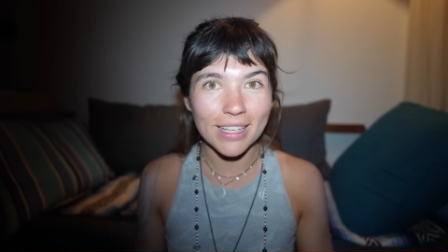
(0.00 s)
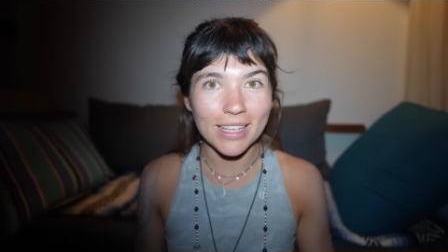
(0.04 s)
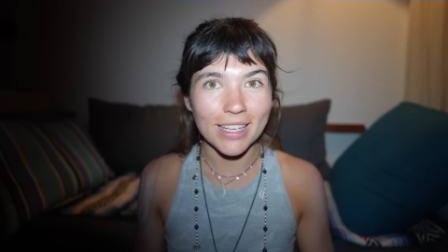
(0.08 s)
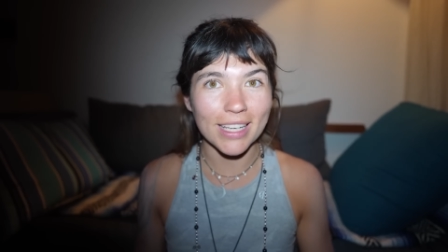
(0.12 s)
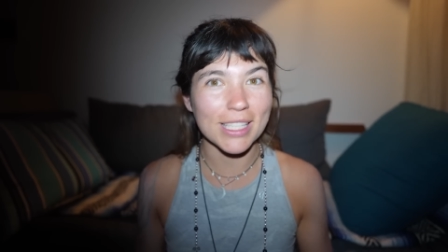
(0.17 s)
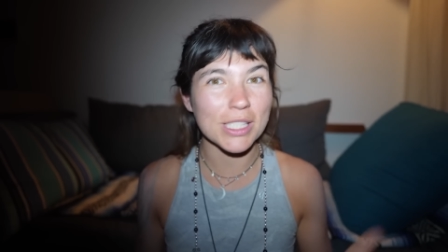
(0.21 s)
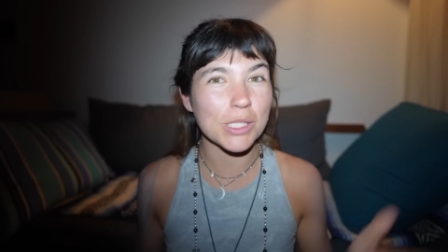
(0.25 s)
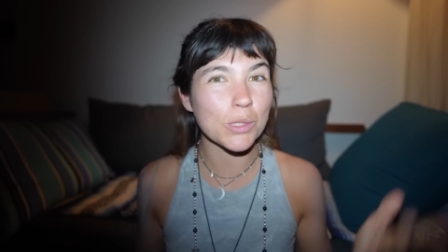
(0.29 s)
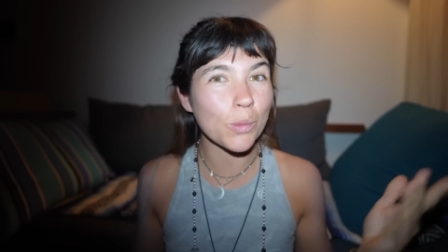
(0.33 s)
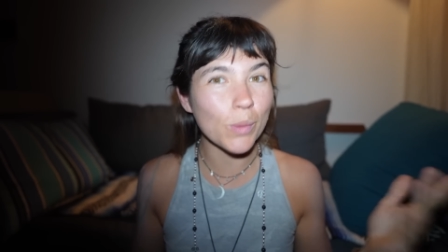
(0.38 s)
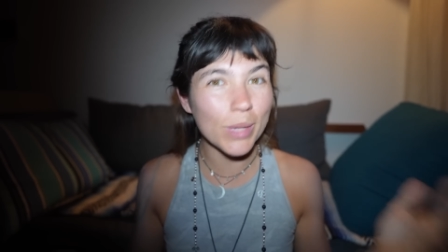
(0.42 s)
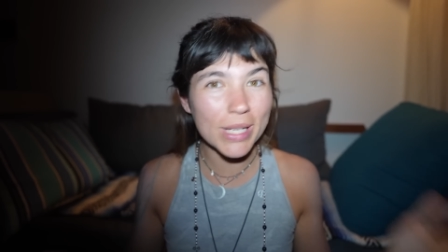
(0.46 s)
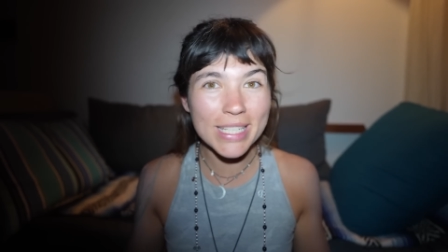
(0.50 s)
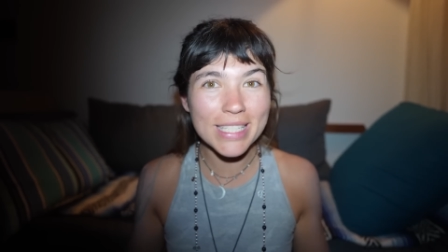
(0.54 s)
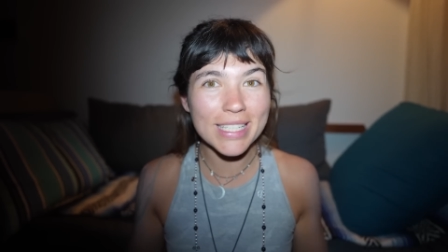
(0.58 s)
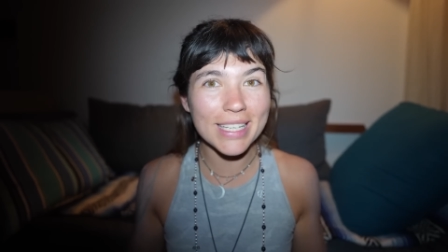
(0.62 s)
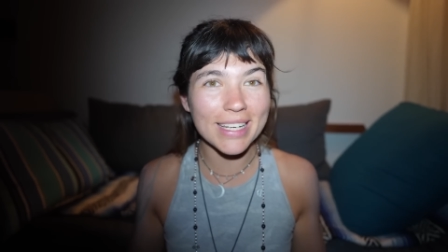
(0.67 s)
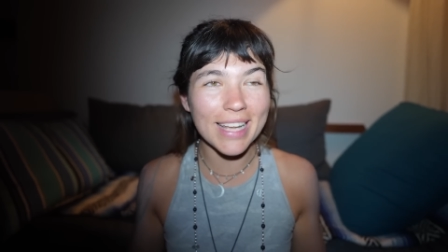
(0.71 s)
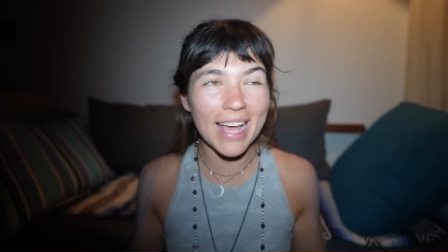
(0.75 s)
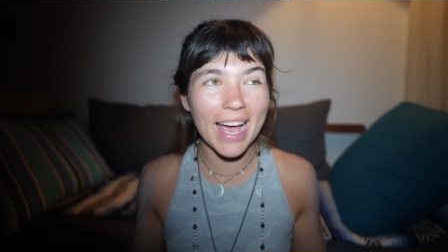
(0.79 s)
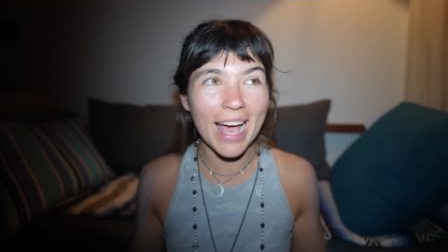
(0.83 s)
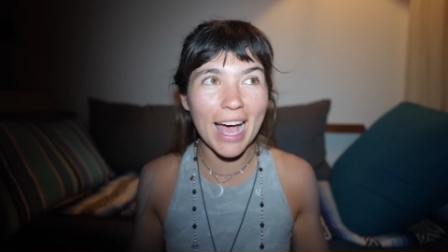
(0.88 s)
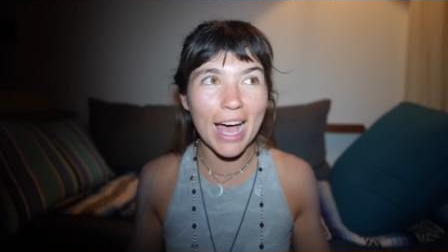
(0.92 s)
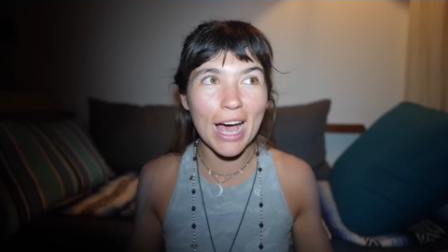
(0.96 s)
it's winter
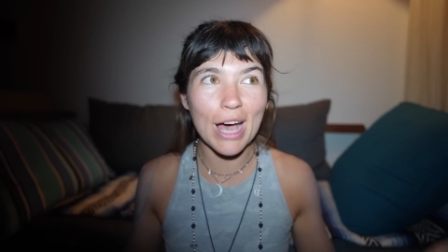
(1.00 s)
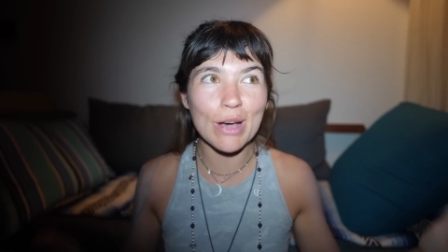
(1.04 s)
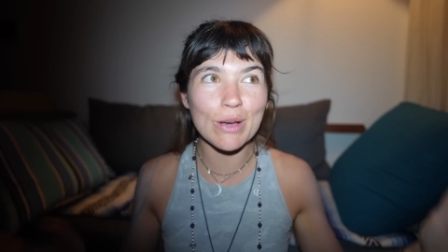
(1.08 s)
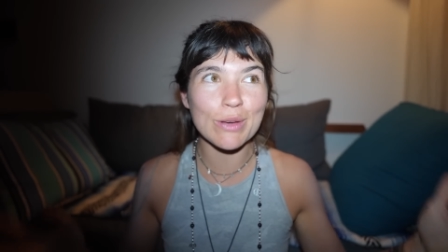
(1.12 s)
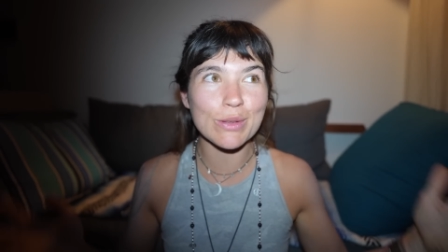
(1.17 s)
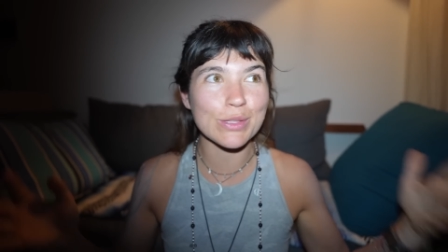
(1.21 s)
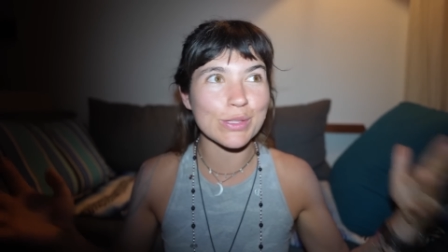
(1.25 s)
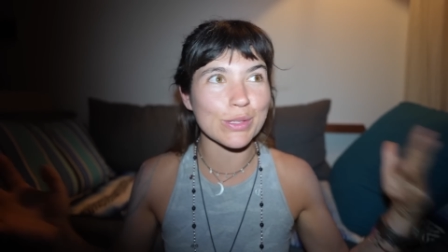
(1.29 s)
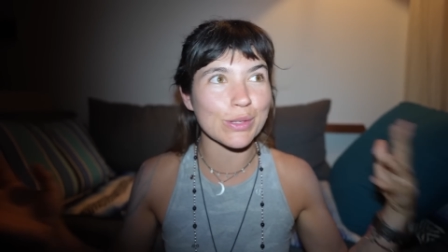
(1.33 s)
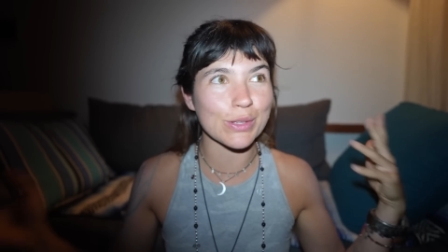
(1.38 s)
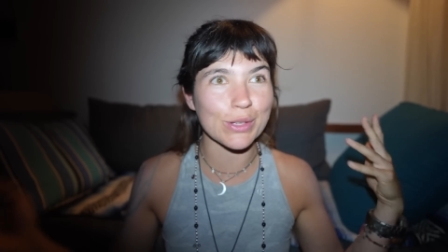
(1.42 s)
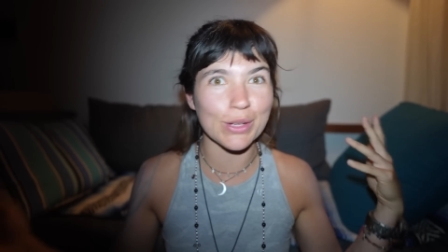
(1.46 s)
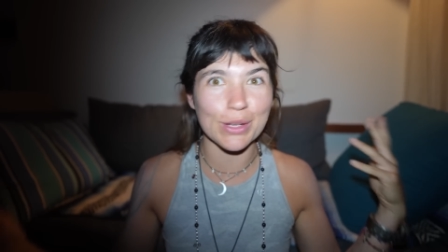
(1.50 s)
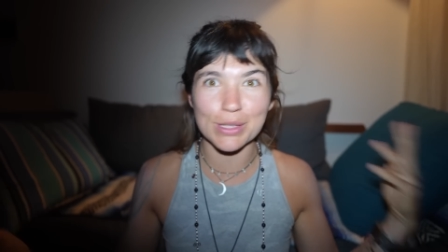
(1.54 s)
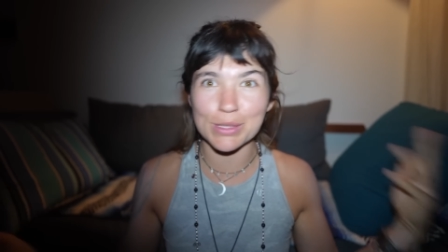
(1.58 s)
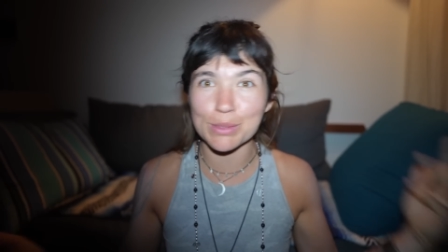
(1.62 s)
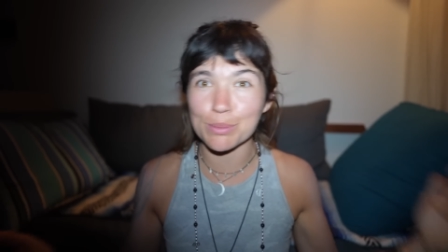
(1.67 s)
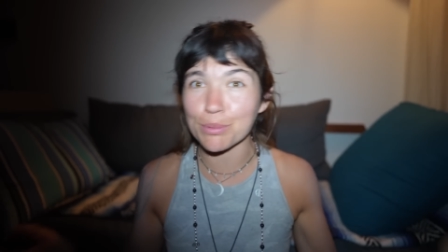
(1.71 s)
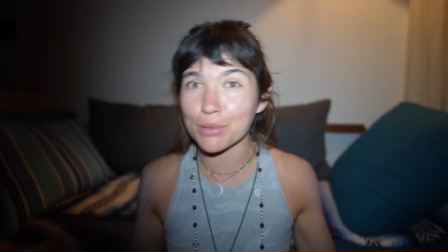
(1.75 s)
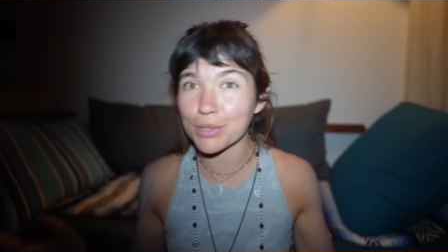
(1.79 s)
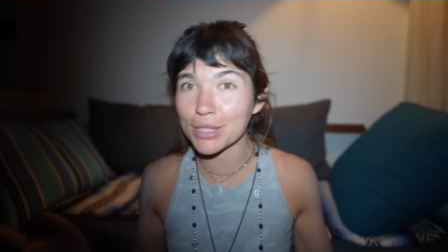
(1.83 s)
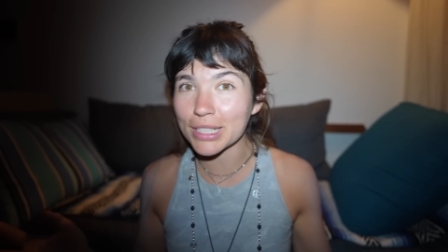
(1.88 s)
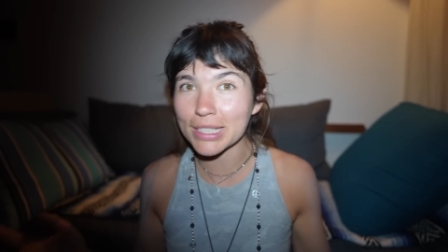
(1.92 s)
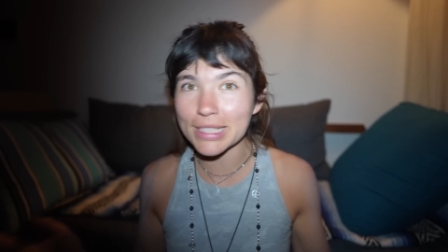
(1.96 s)
now, so you know it's a
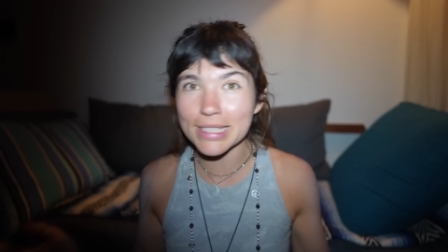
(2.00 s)
pretty